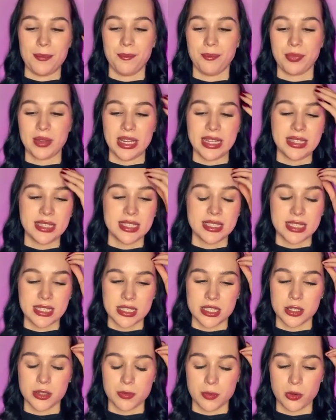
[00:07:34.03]

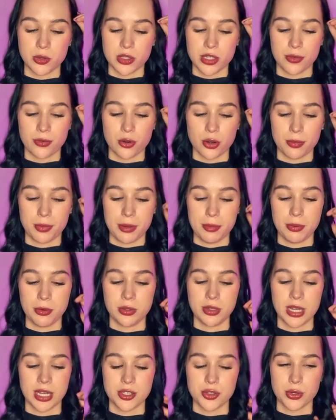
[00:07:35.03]
indices is mostly for people
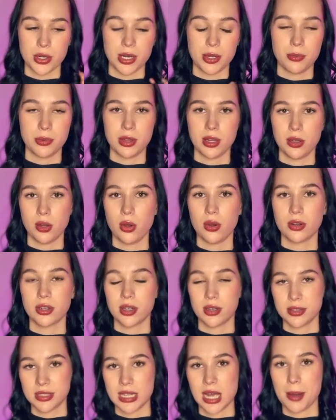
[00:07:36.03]
that trading with the long
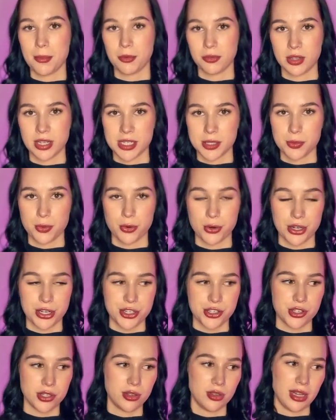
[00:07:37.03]
time of the
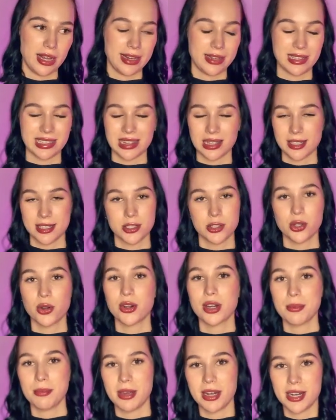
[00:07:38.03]
expiration, like at least
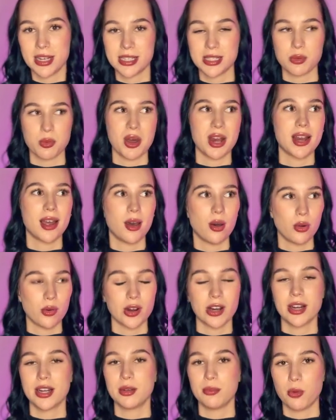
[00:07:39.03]
30 minutes, 1
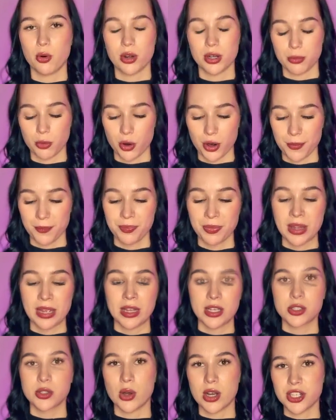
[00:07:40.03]
hour, and more.
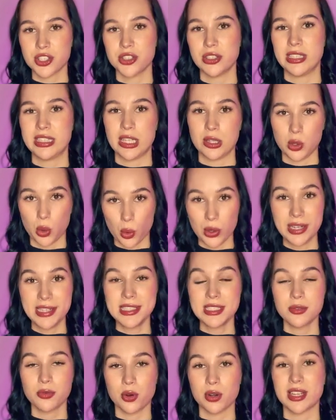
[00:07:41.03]
So actually the
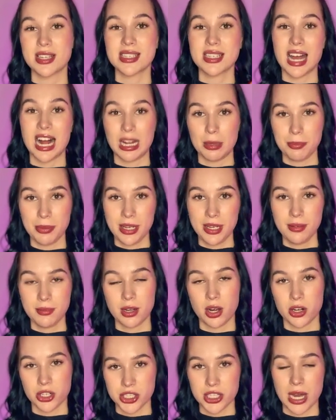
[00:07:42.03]
noise for the scalping,
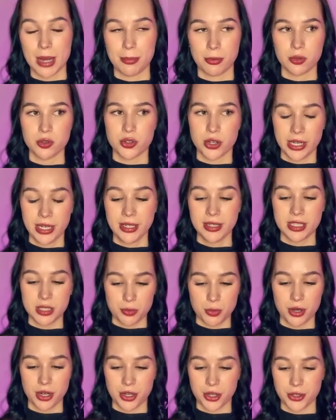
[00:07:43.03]
our type of trading, is
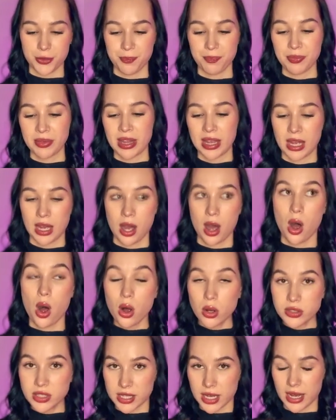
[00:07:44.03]
pretty good.
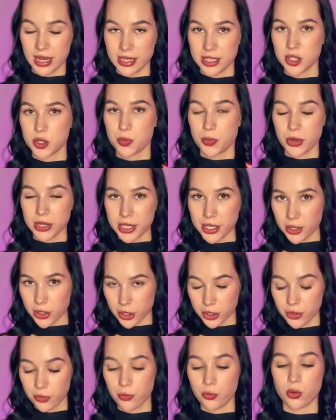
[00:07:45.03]
Also, it's pretty
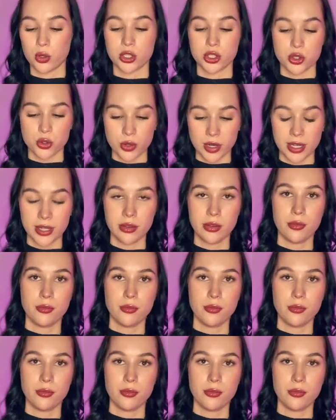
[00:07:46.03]
good for trend